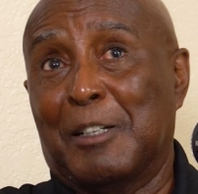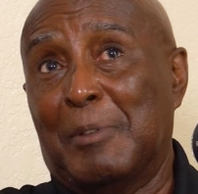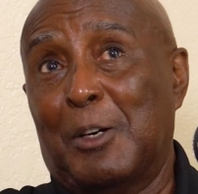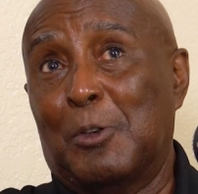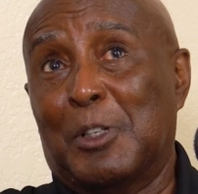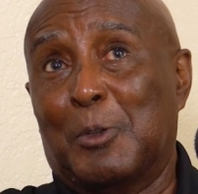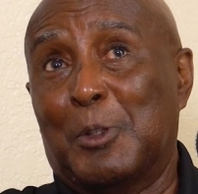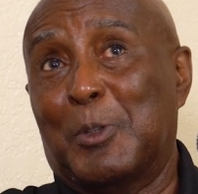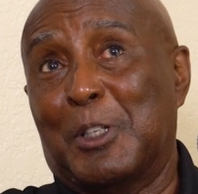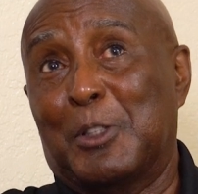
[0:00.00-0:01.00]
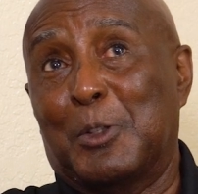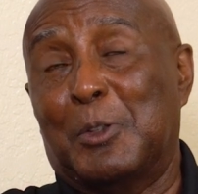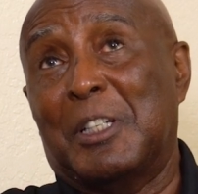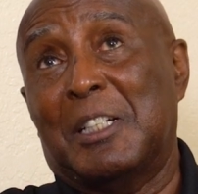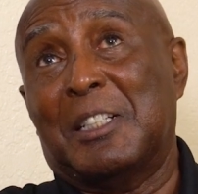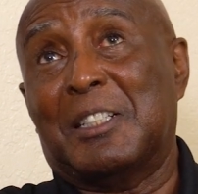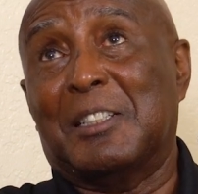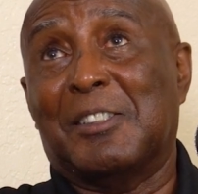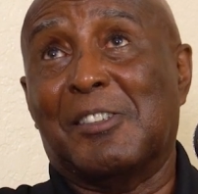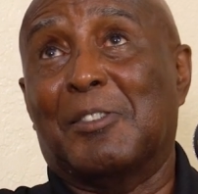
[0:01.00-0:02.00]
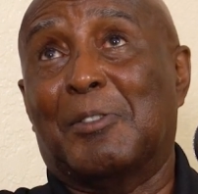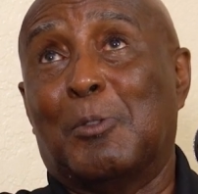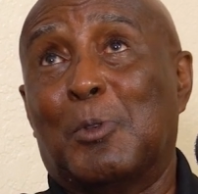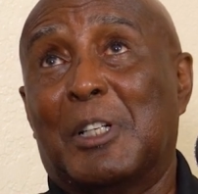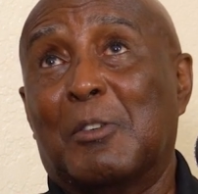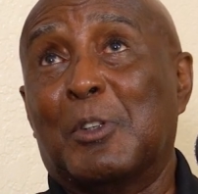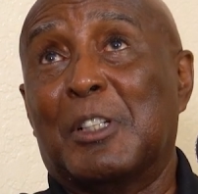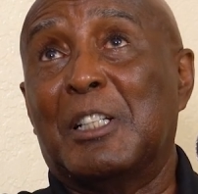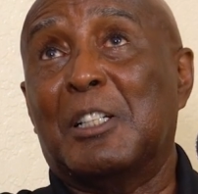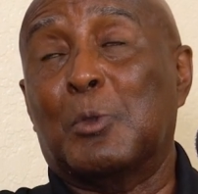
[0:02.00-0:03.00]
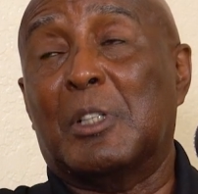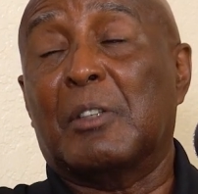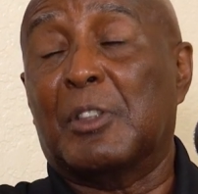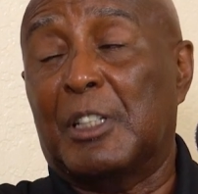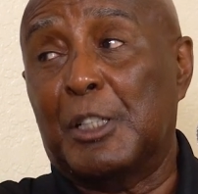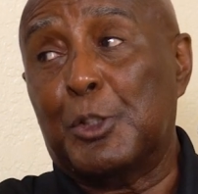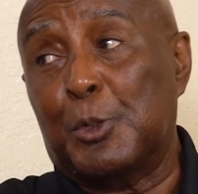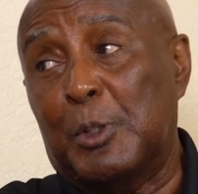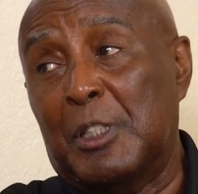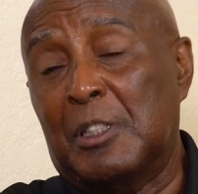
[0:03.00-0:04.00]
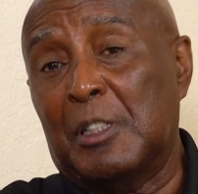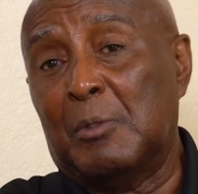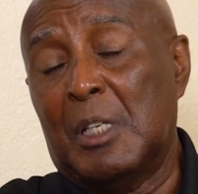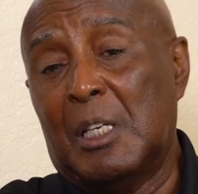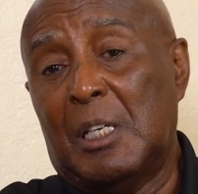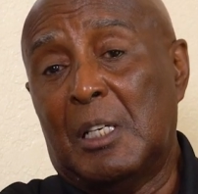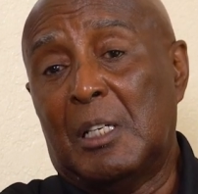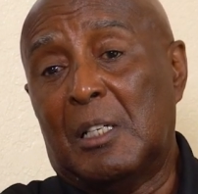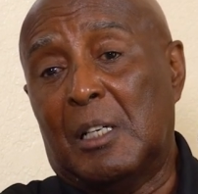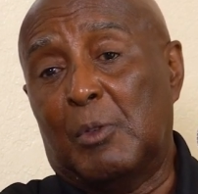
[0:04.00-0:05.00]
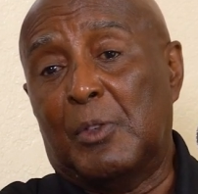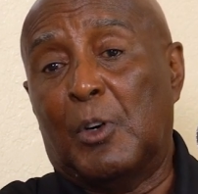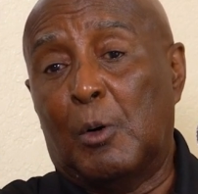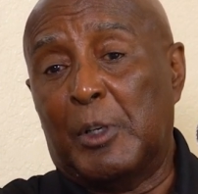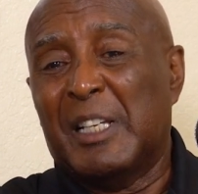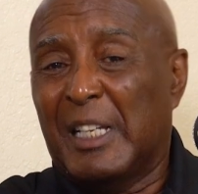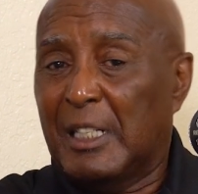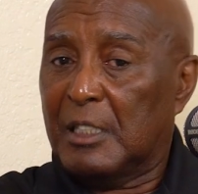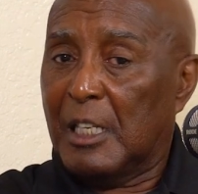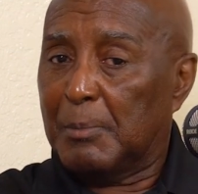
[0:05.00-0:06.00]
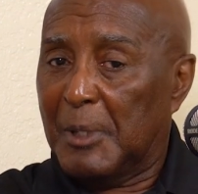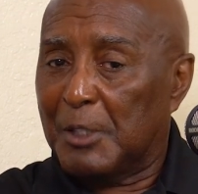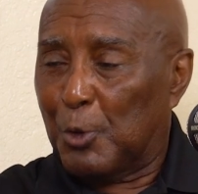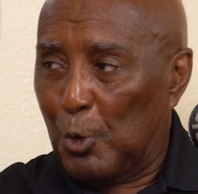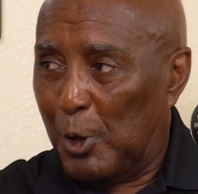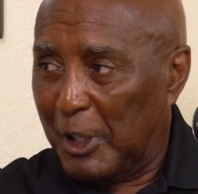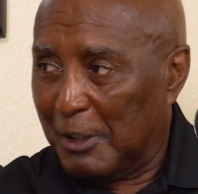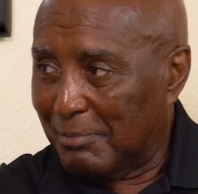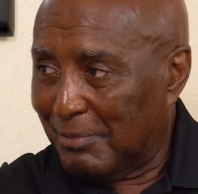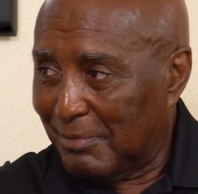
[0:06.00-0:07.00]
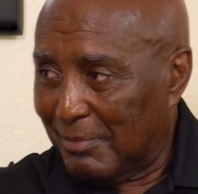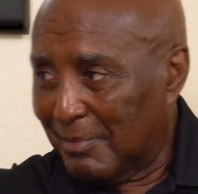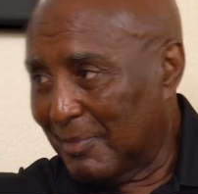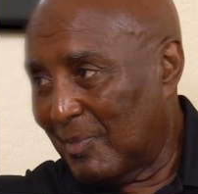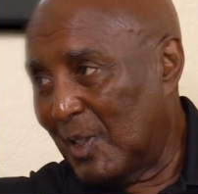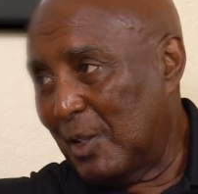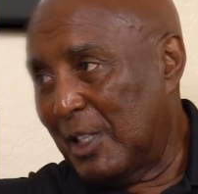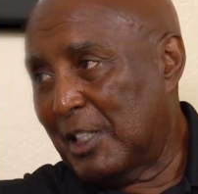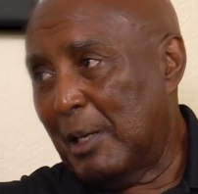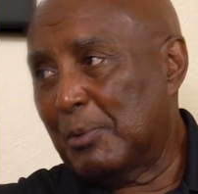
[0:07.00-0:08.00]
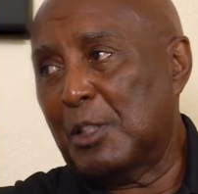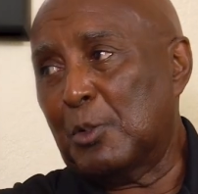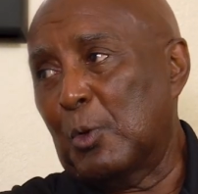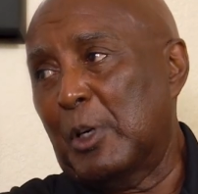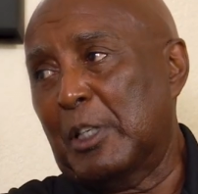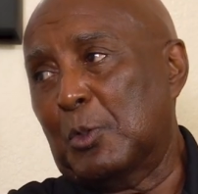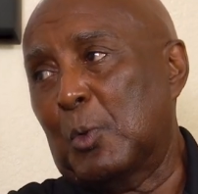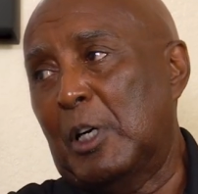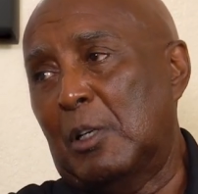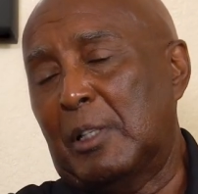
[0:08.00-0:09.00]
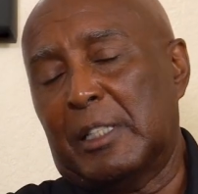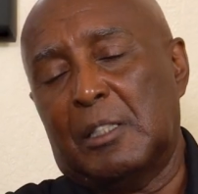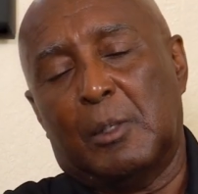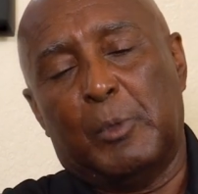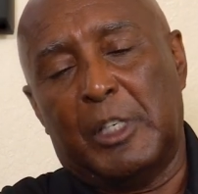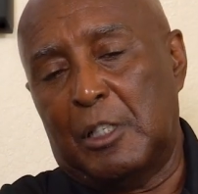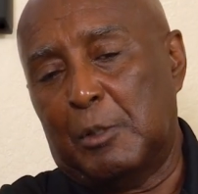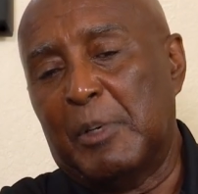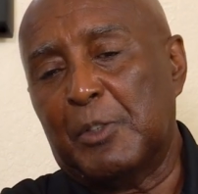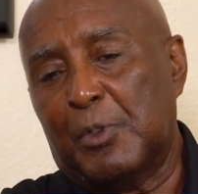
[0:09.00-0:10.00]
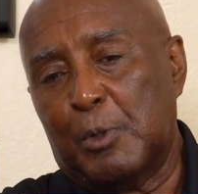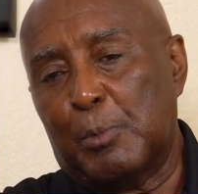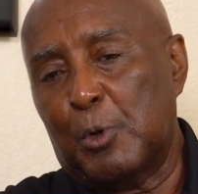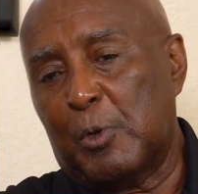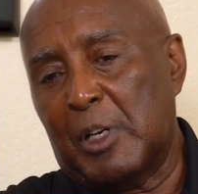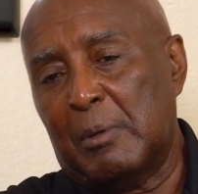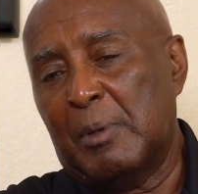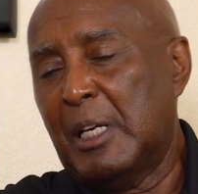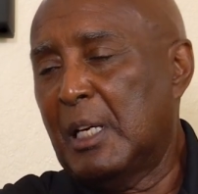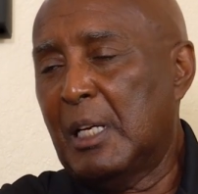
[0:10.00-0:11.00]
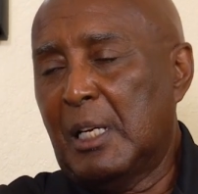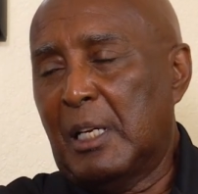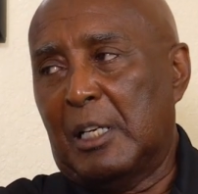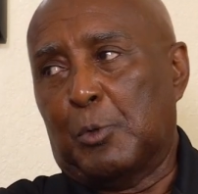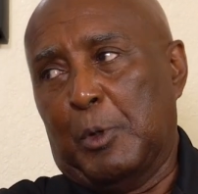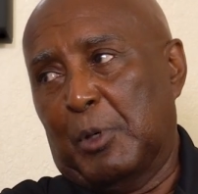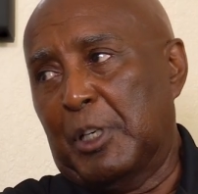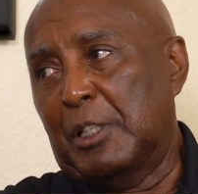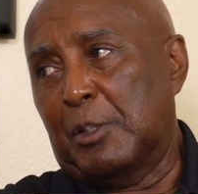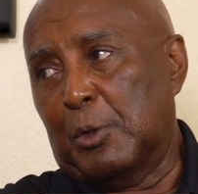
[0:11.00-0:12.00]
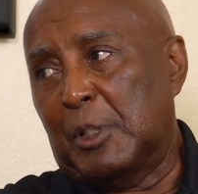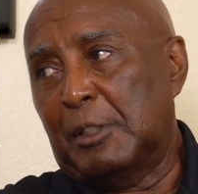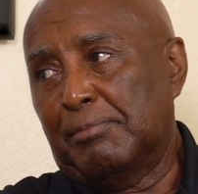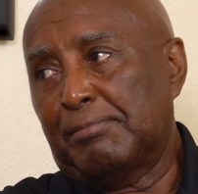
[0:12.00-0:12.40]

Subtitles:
about, okay, what are we going to do this? And, whatever it is, whatever the issue is. And we've always, and it's kept us growing. It's kept us growing as well. Like I said, we get as much from the program as we put into it.